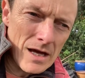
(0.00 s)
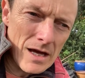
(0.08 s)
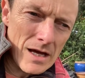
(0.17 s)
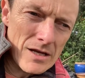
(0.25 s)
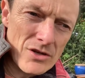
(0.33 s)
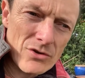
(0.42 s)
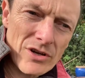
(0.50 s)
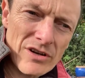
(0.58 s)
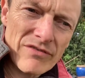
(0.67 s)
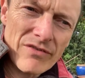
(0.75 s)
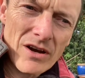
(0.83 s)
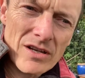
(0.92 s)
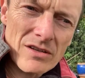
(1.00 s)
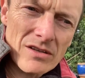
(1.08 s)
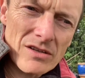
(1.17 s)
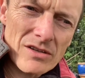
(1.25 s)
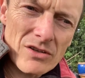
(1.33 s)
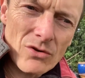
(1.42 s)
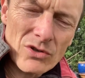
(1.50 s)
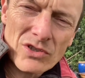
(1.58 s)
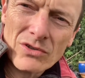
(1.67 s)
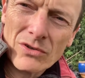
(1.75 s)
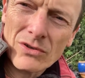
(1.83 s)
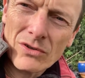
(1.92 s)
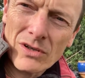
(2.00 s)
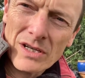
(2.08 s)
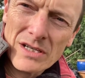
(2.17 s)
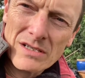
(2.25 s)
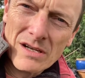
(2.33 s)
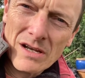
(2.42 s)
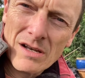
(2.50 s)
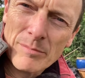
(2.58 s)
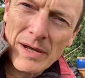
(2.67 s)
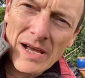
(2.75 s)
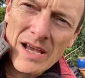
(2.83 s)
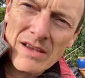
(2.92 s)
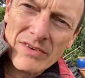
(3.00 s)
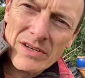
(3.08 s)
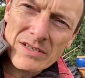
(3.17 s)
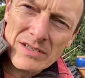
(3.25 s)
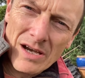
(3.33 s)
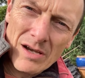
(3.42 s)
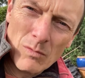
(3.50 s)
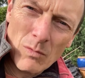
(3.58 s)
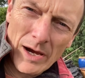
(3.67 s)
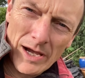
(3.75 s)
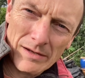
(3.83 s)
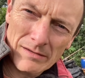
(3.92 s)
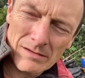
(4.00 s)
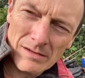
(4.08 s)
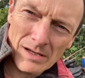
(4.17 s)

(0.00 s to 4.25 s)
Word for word: You're going to find that your soil is going to behave in a certain way.